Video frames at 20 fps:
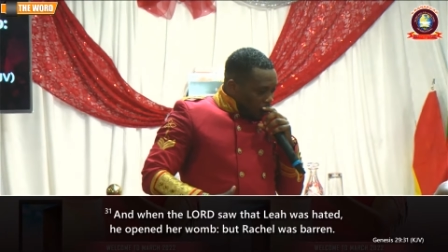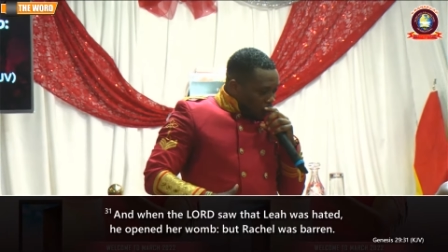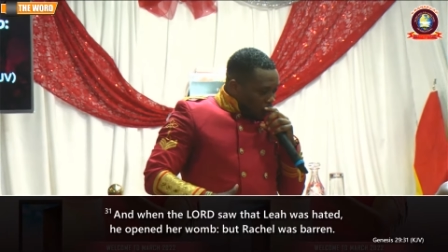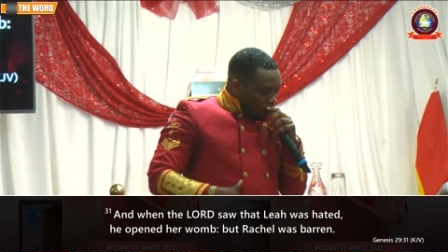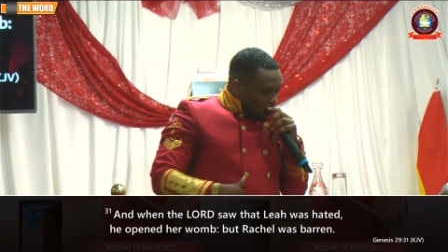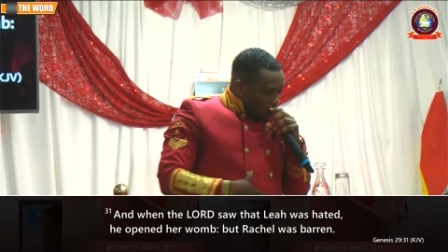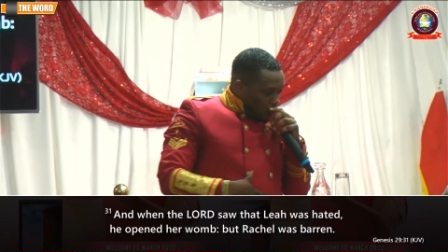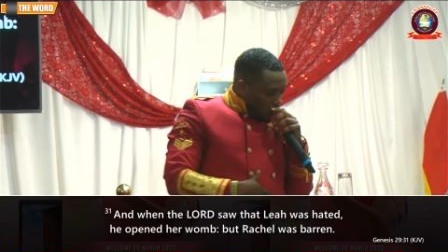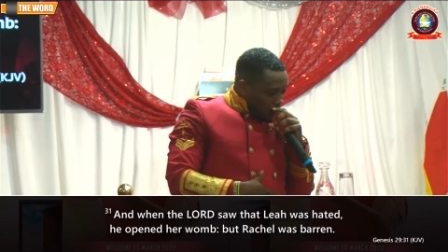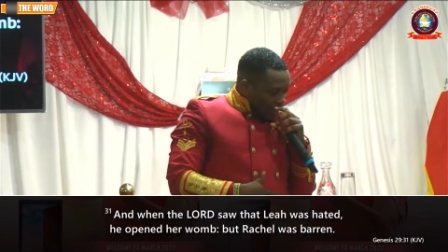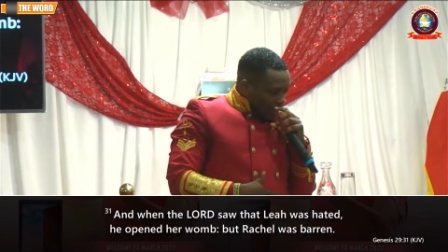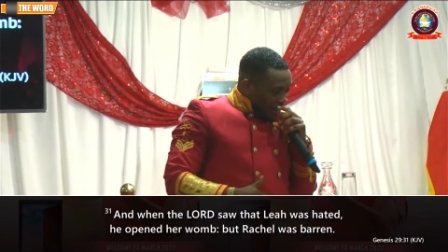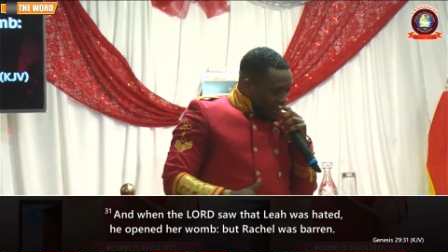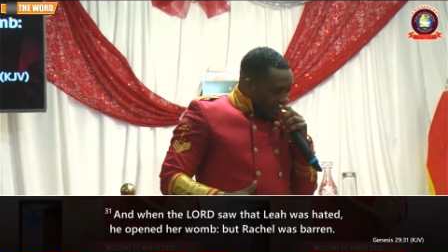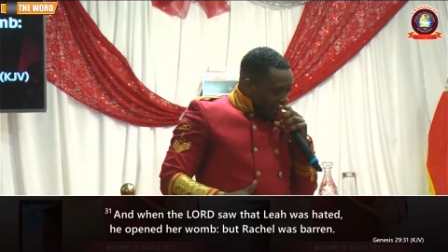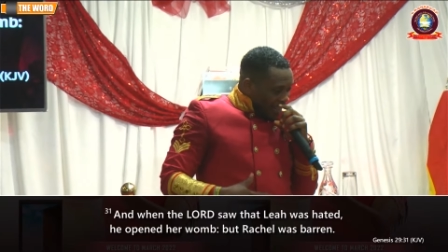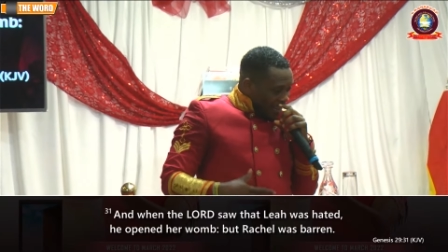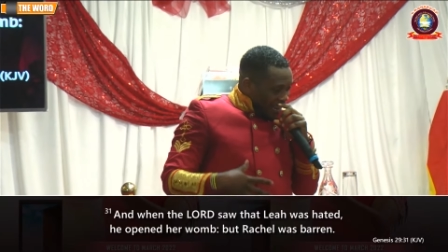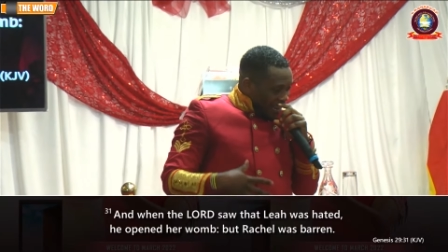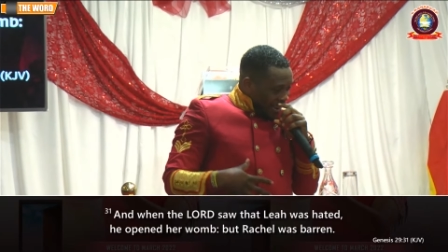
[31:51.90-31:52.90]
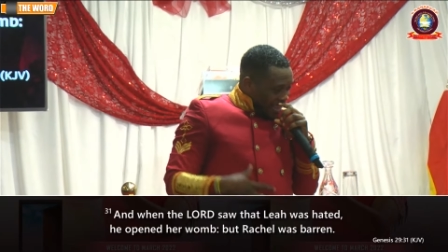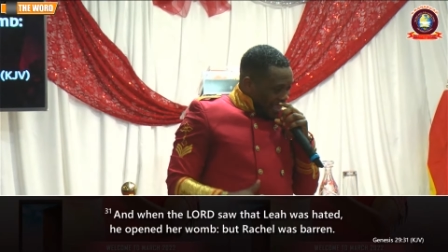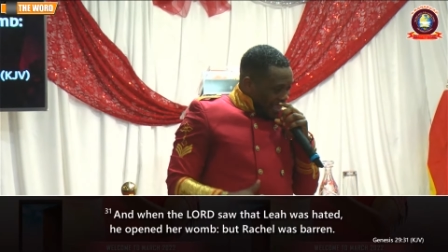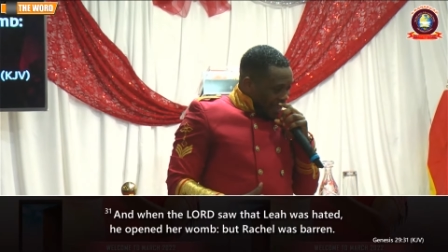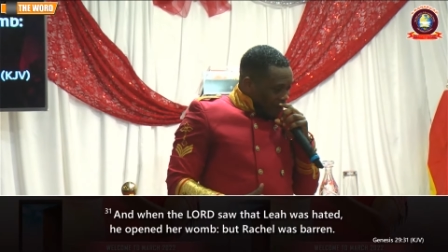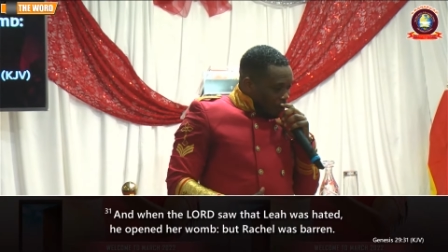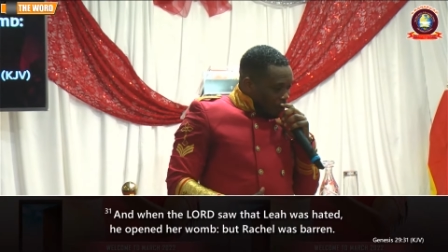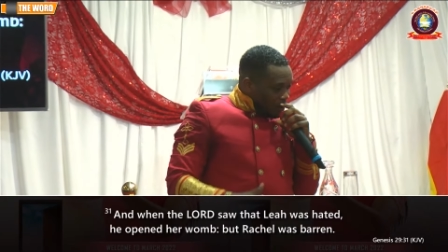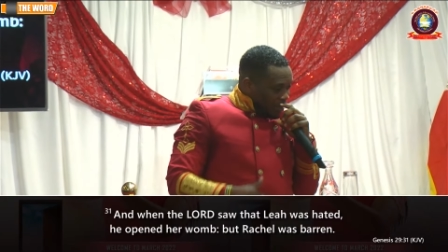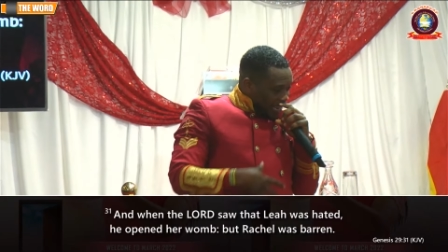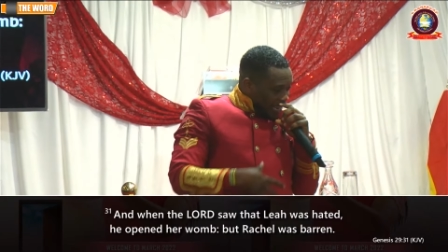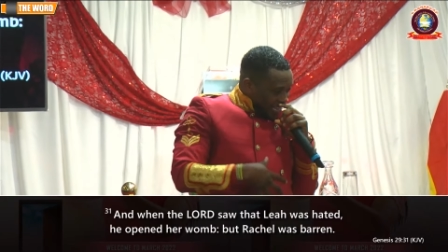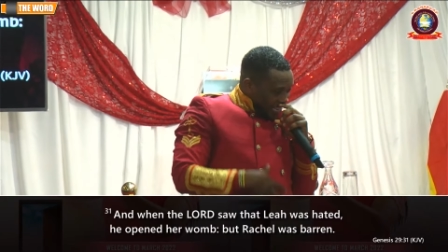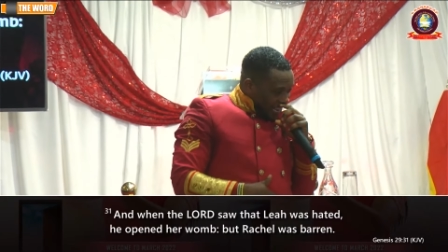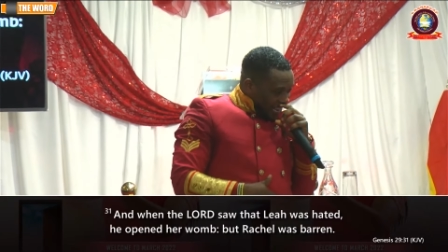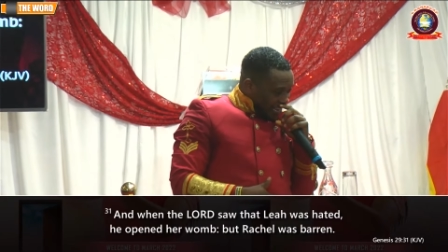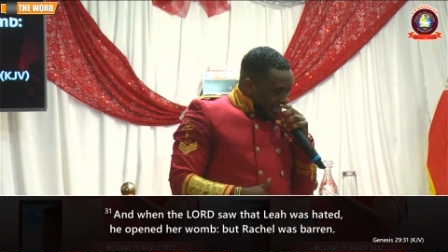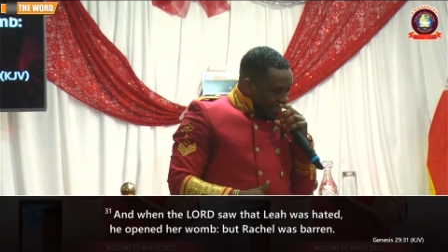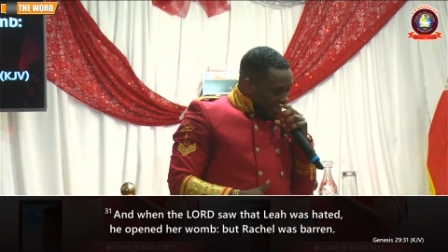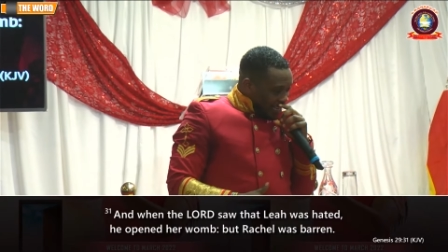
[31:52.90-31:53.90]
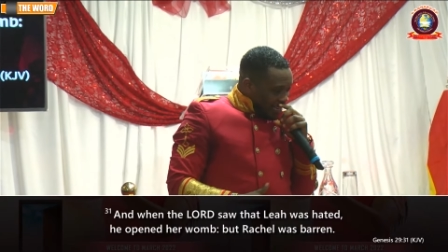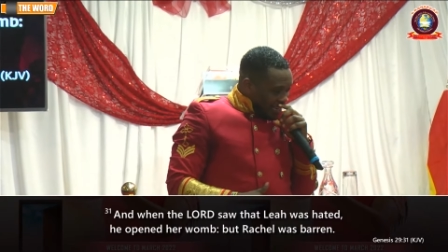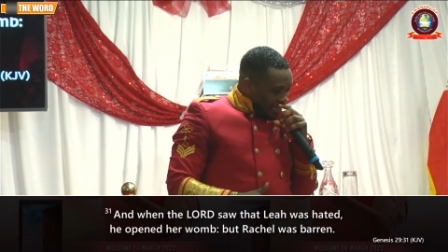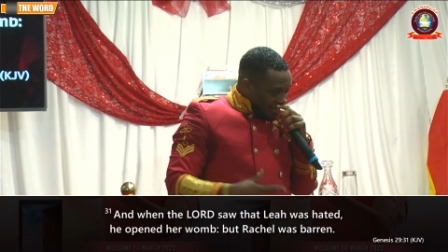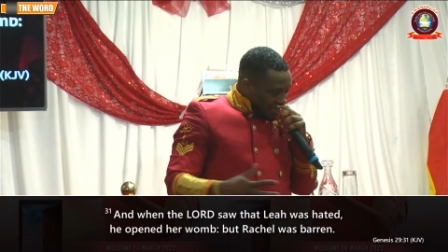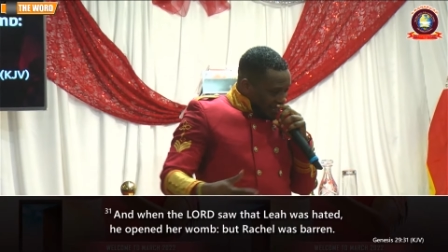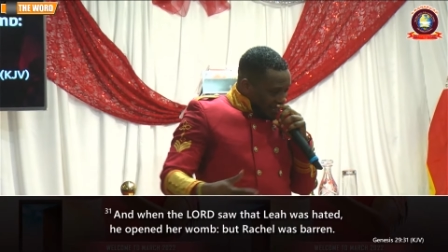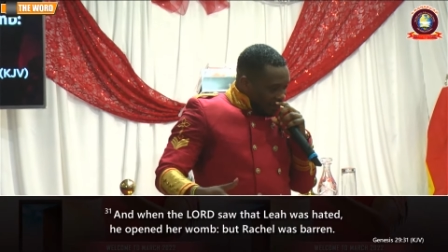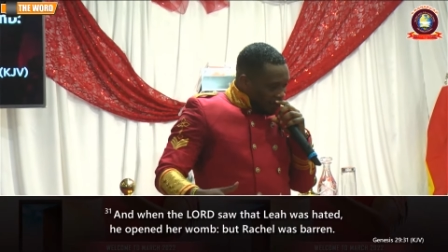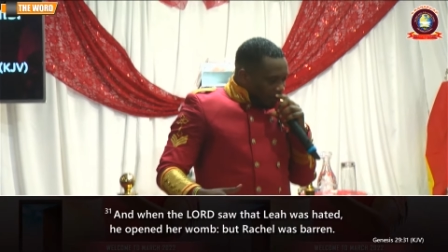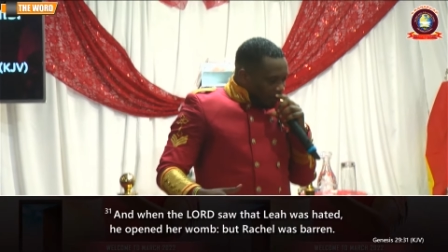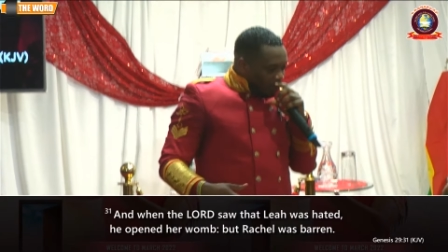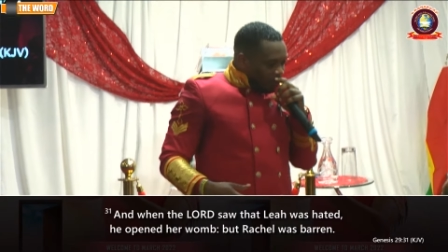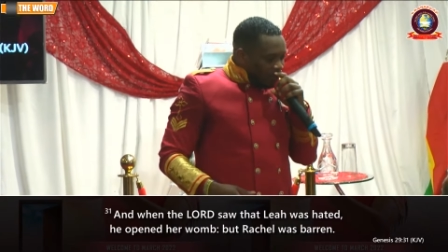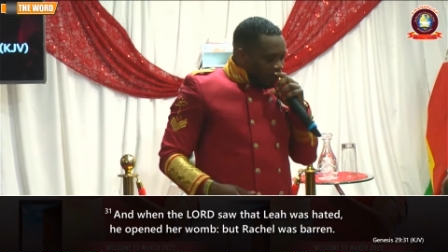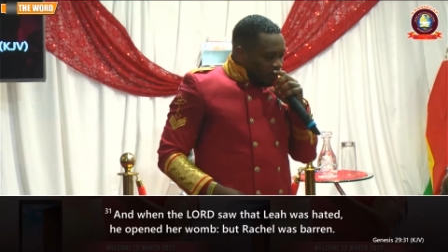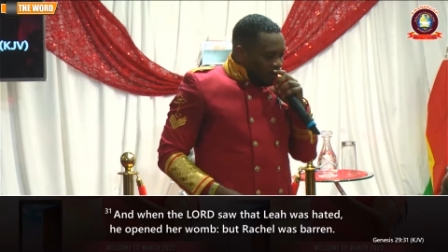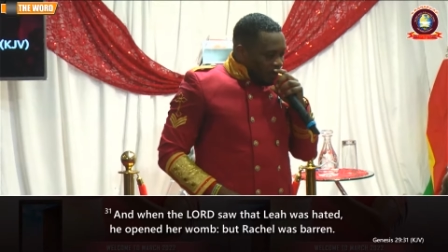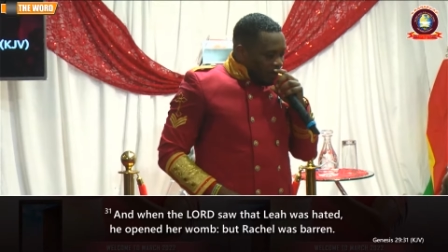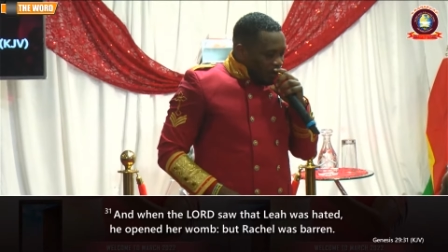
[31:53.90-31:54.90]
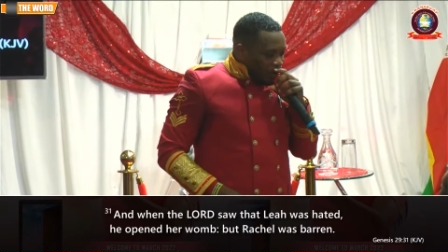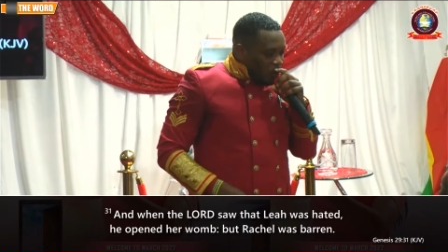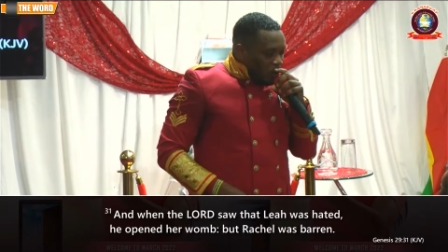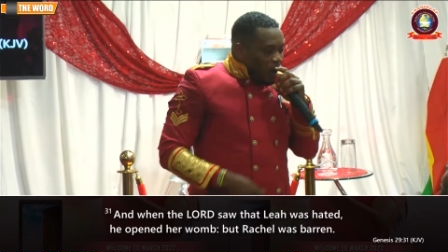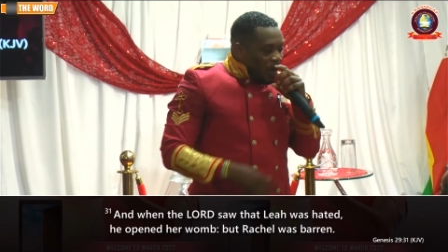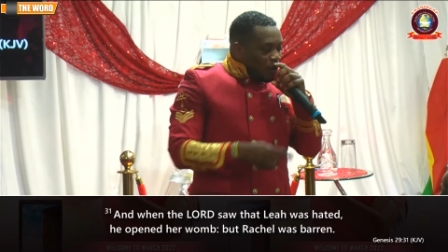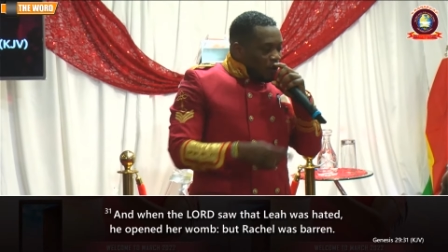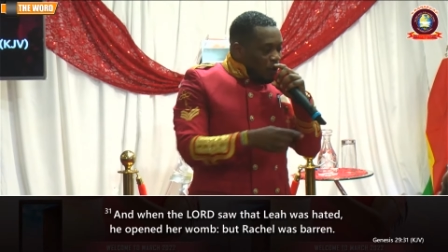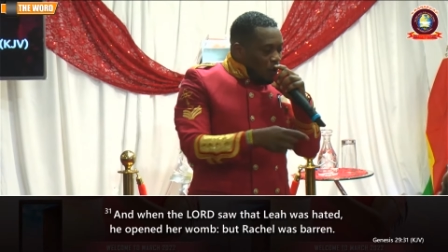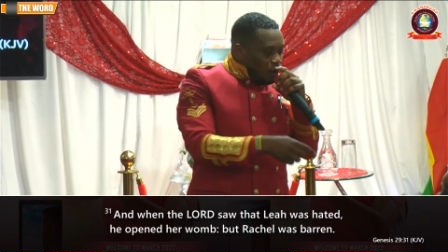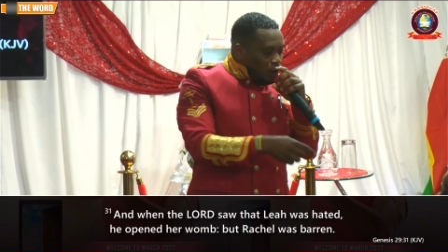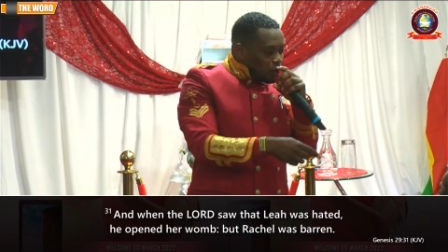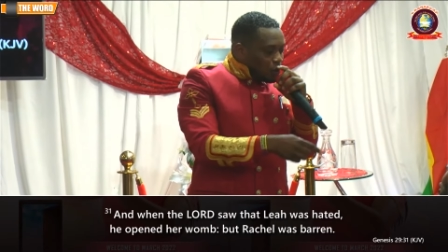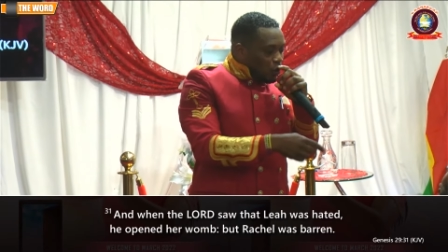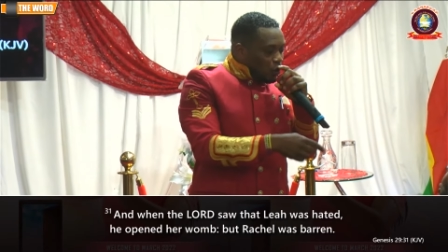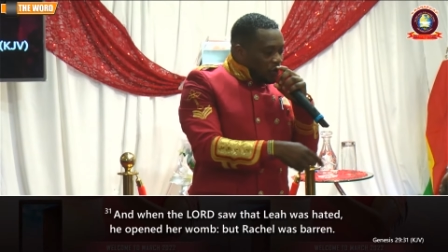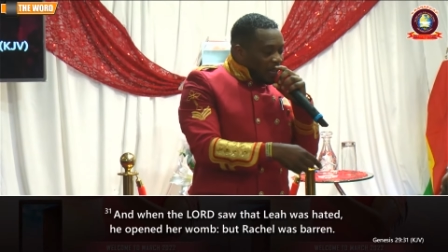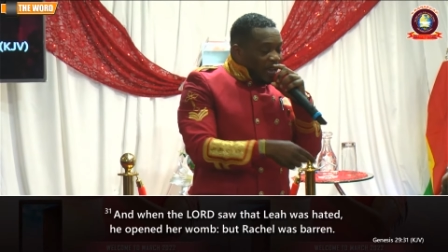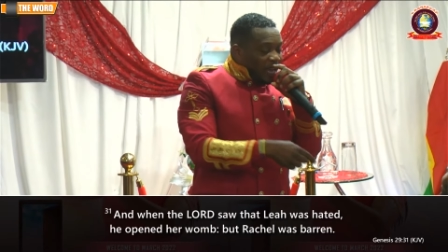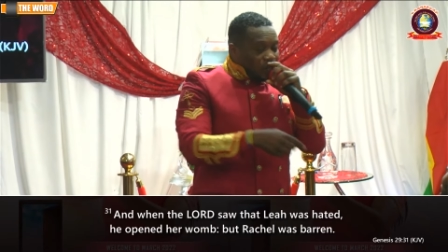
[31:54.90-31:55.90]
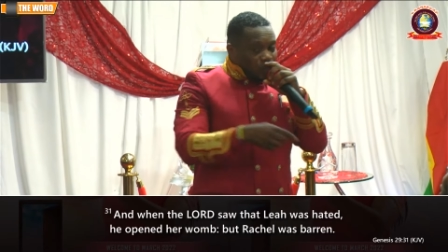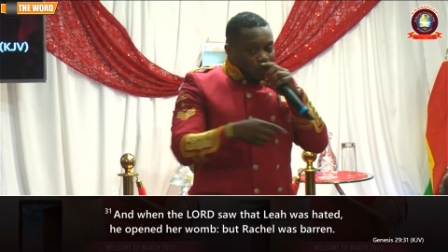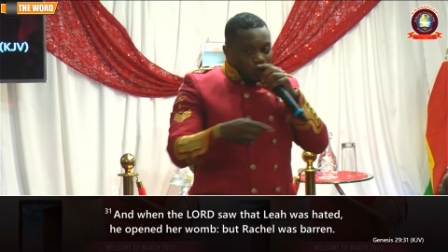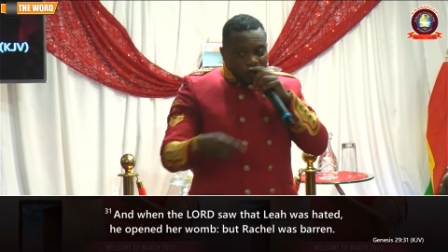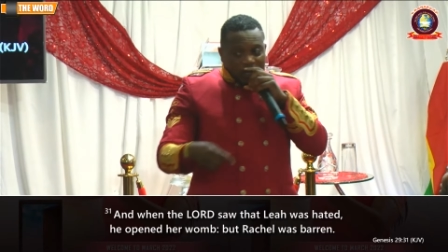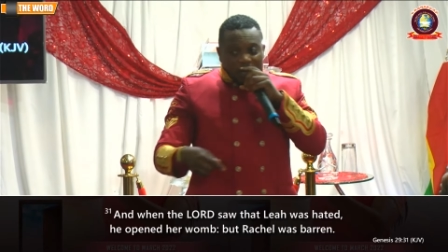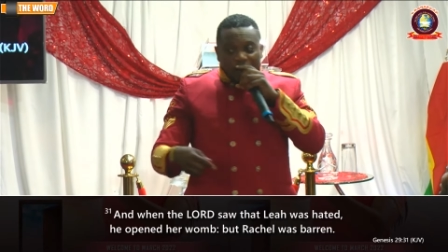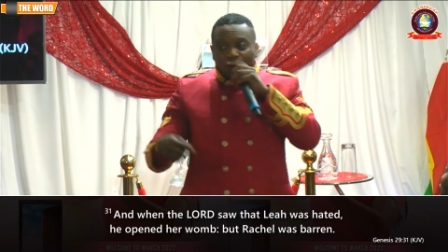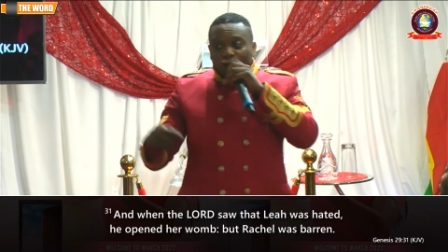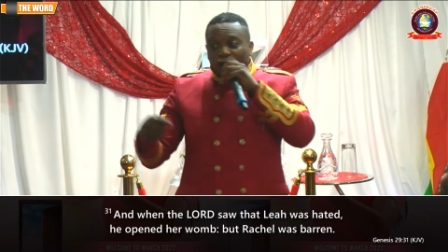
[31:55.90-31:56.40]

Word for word: saw that Leah was hated. When God saw that Joseph was